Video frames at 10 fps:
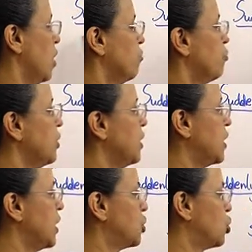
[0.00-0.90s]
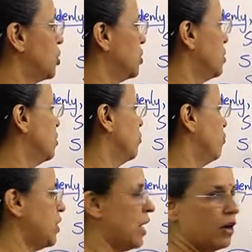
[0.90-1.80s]
For negation,
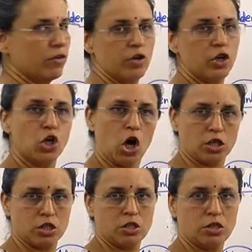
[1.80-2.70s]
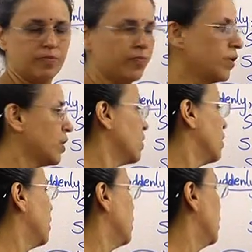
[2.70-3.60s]
we have not.
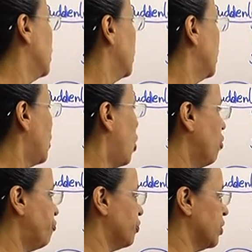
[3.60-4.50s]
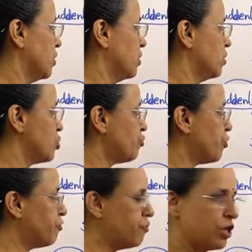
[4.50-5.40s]
Often. So for
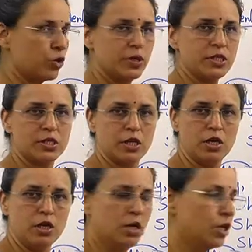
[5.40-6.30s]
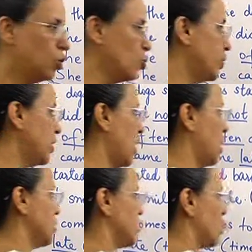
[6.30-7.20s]
frequency, you will ask the